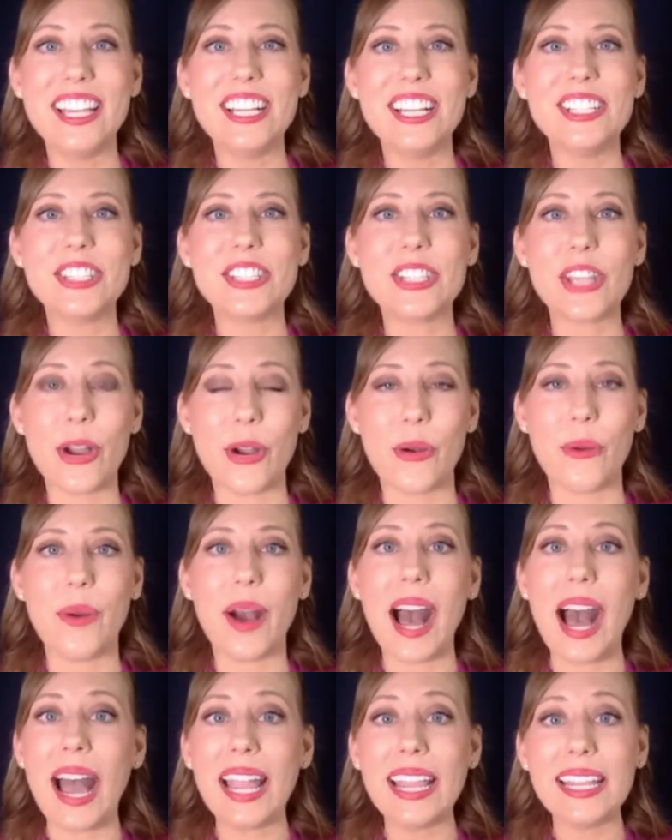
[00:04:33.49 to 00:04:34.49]
So
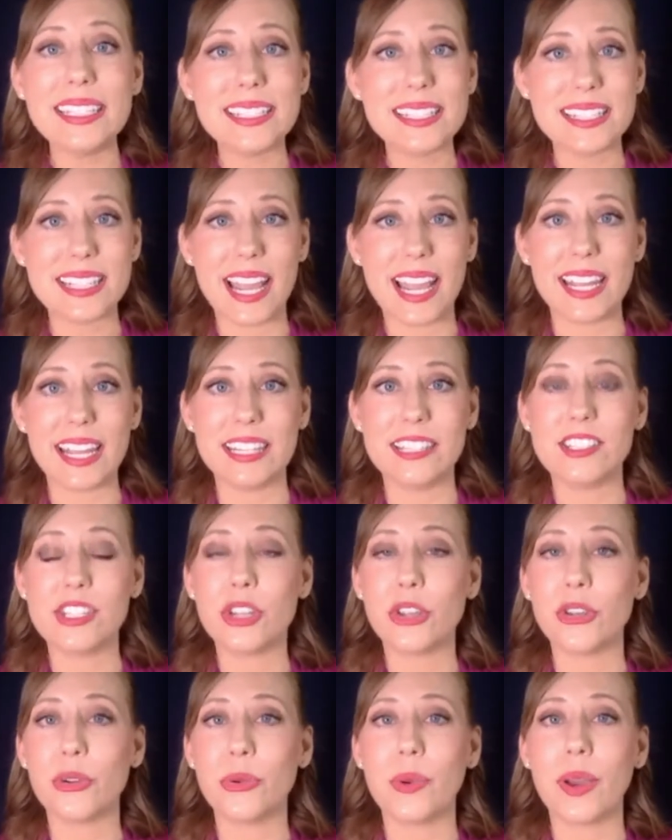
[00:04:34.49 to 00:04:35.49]
I decided
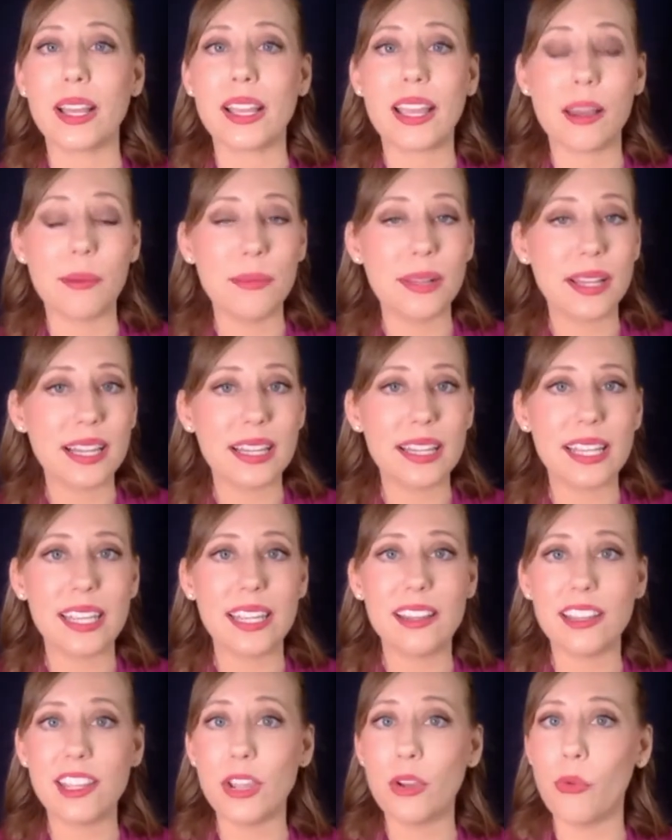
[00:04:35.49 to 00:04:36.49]
to
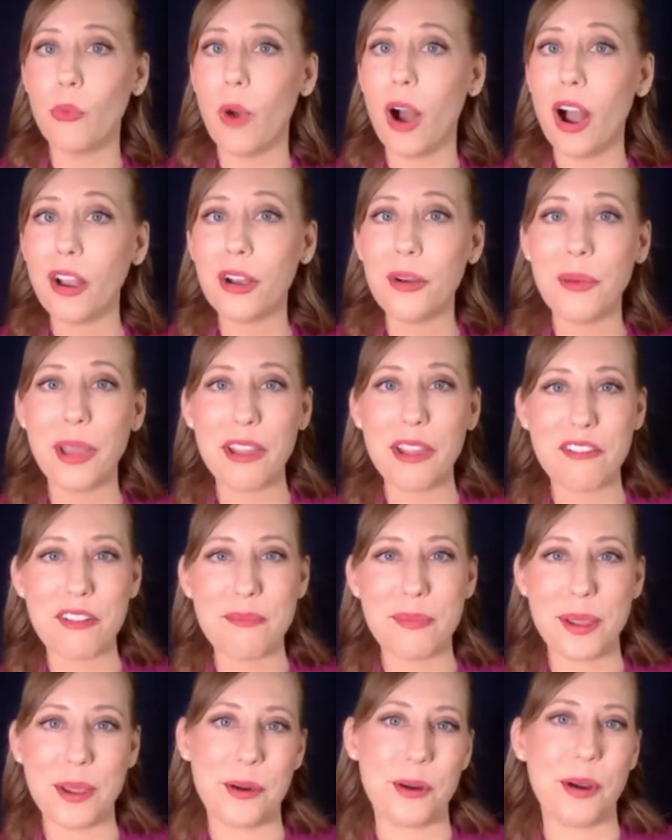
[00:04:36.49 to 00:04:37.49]
completely walk away from
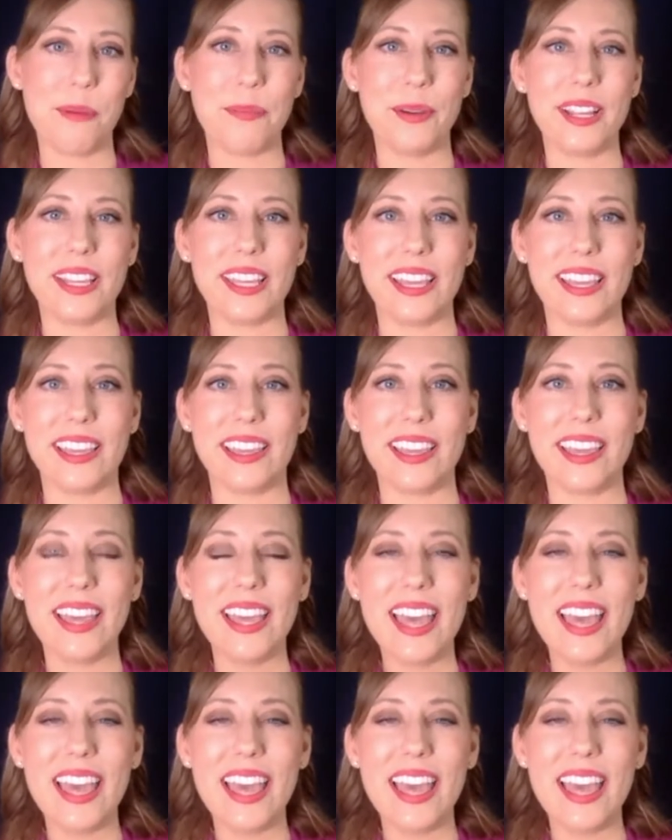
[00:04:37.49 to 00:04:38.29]
my corporate gig.